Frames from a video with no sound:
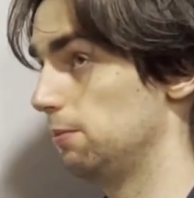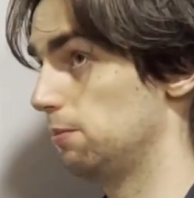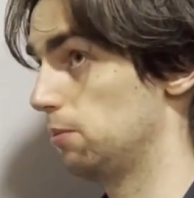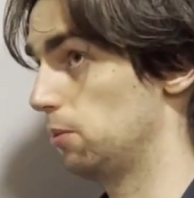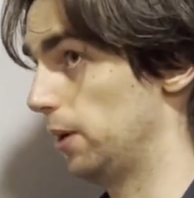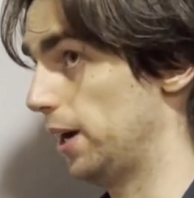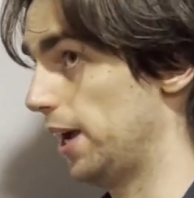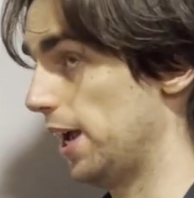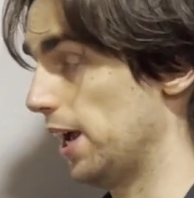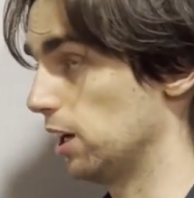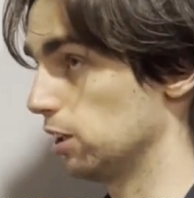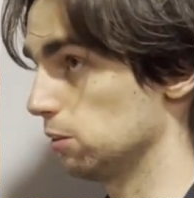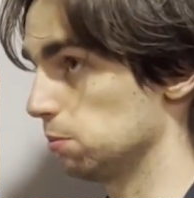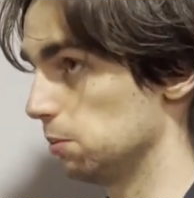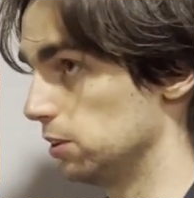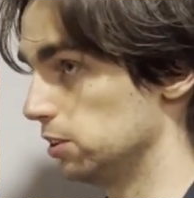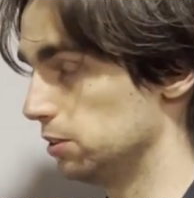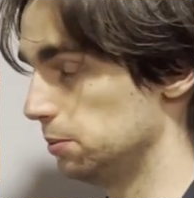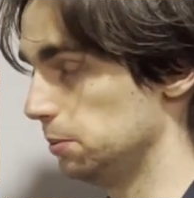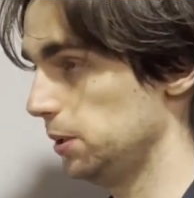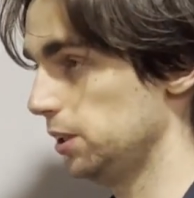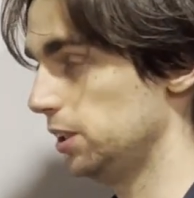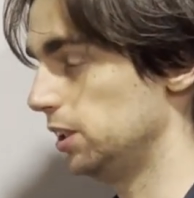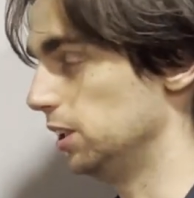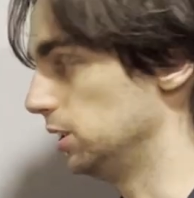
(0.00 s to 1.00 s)
For ax plus
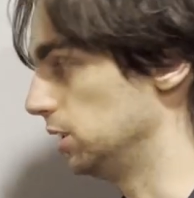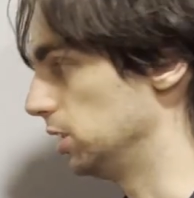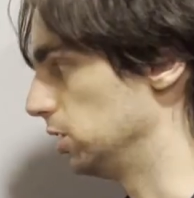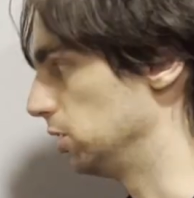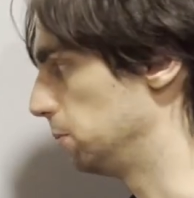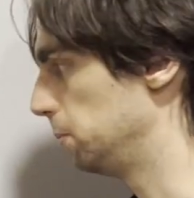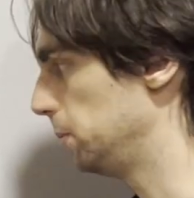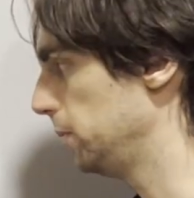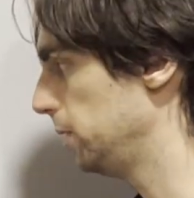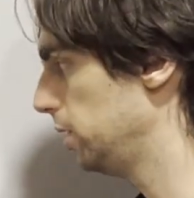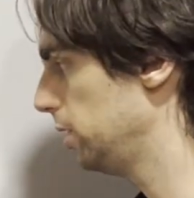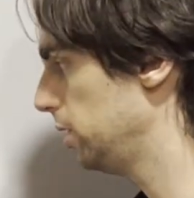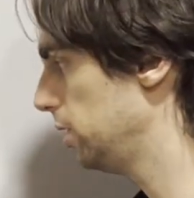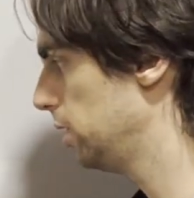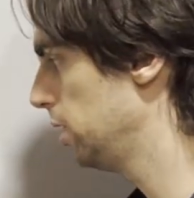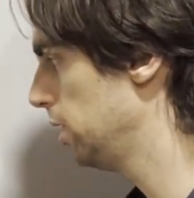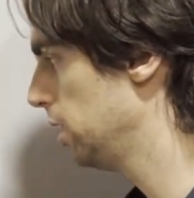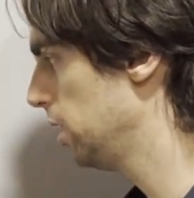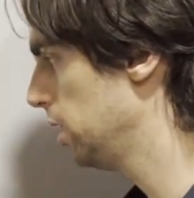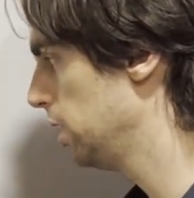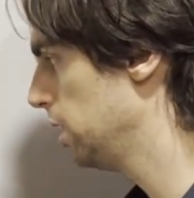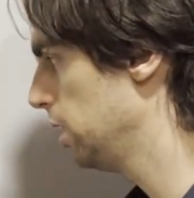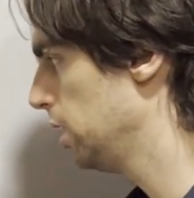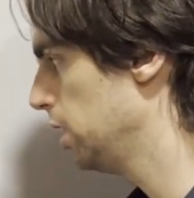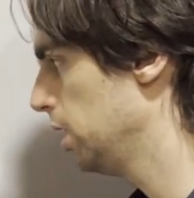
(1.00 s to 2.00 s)
b, this is b.
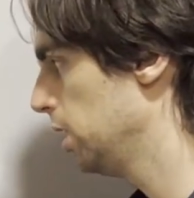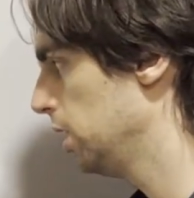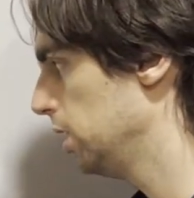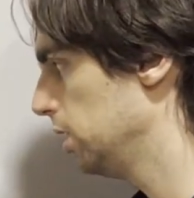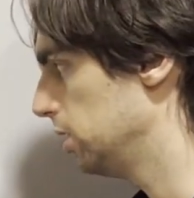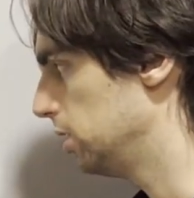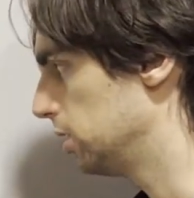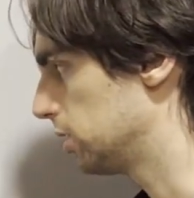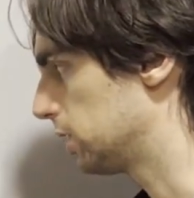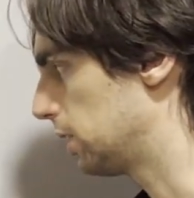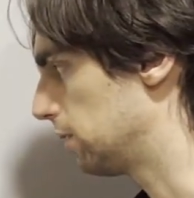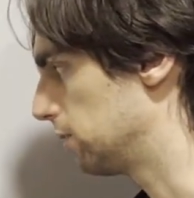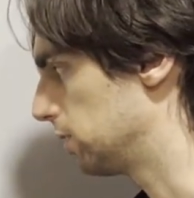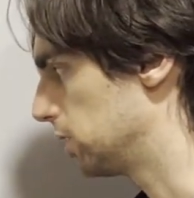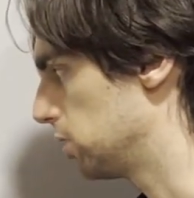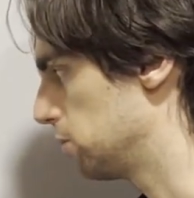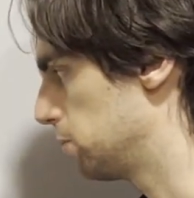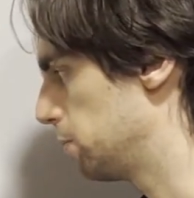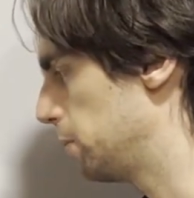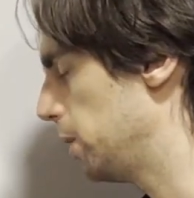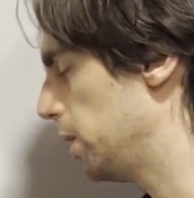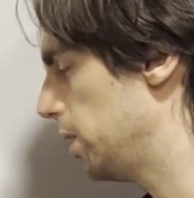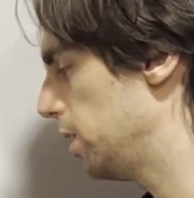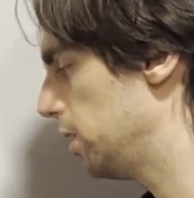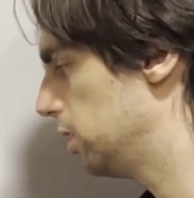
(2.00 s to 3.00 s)
This gives us
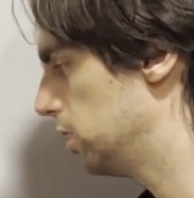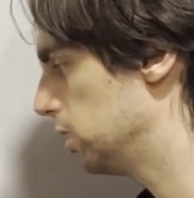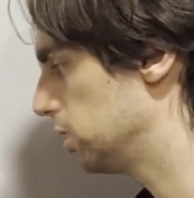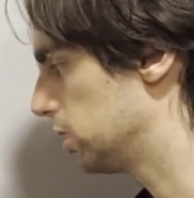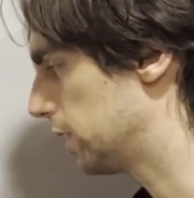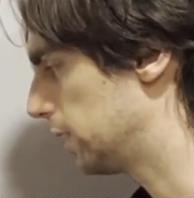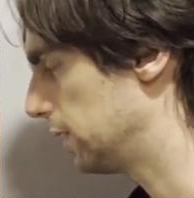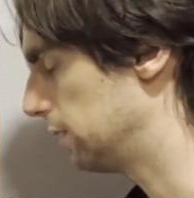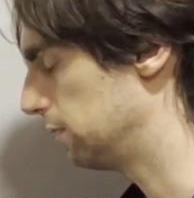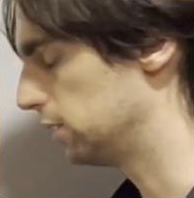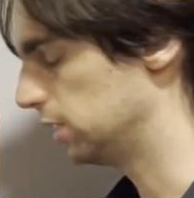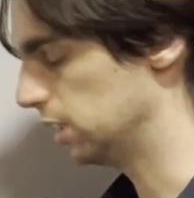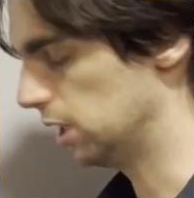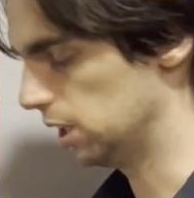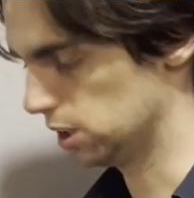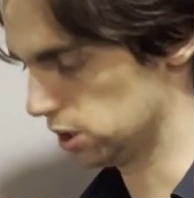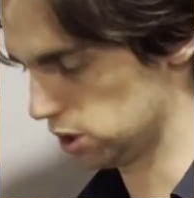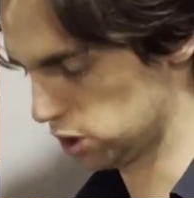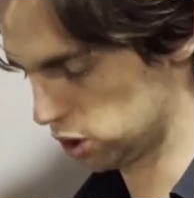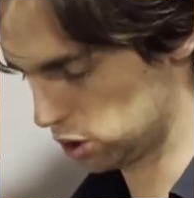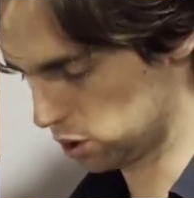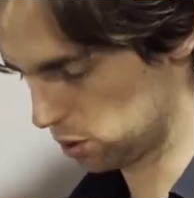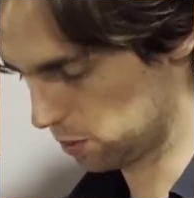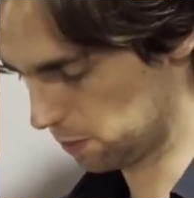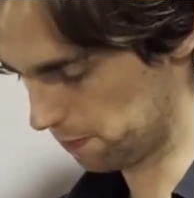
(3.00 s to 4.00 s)
b. This gives
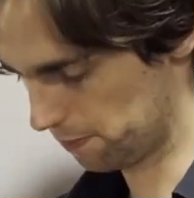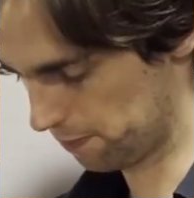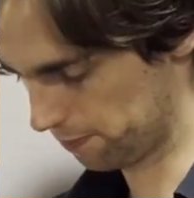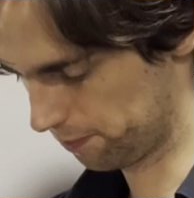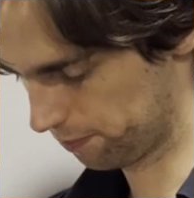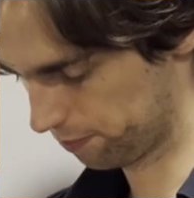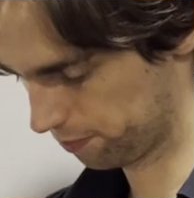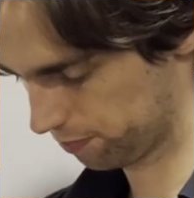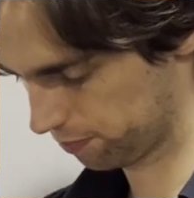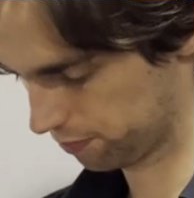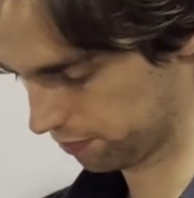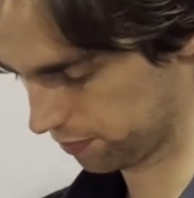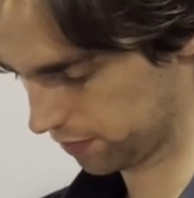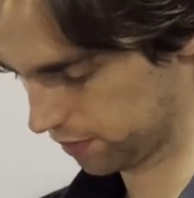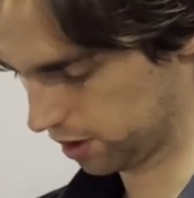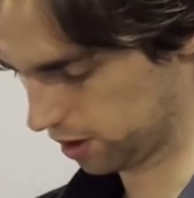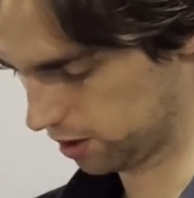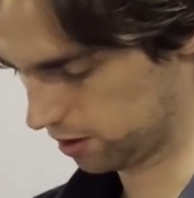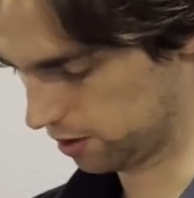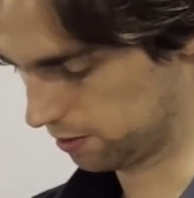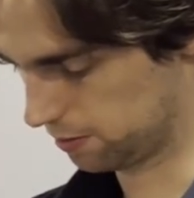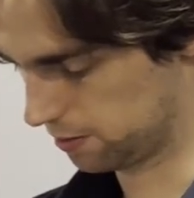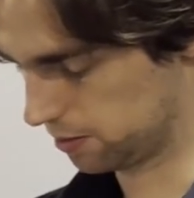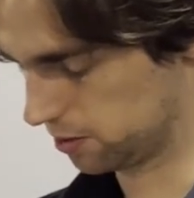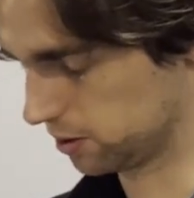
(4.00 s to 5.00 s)
us
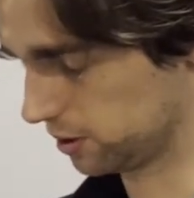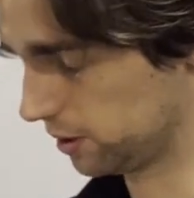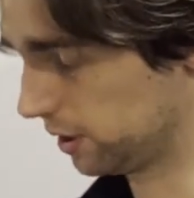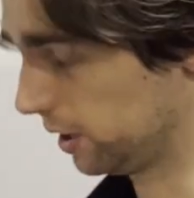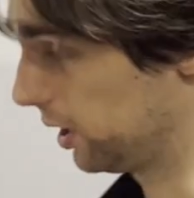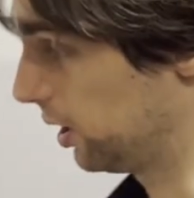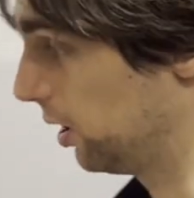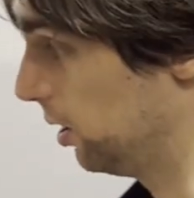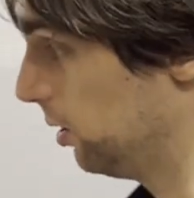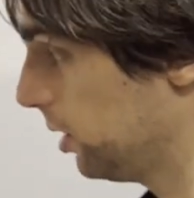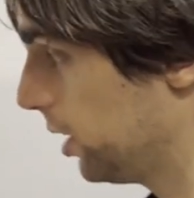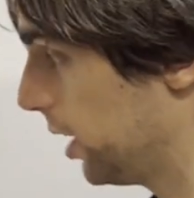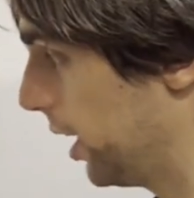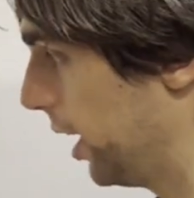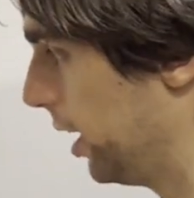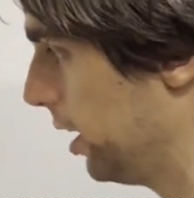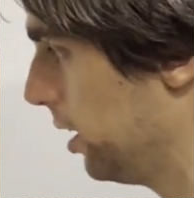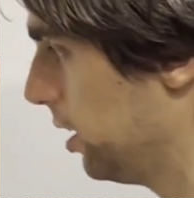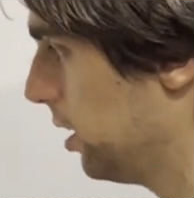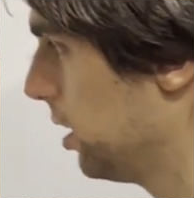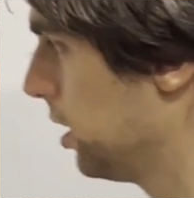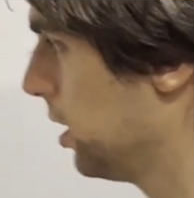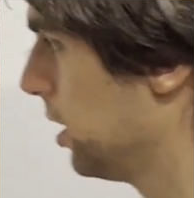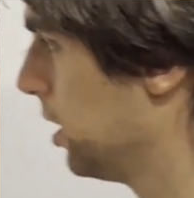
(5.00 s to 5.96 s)
the first thing. Okay.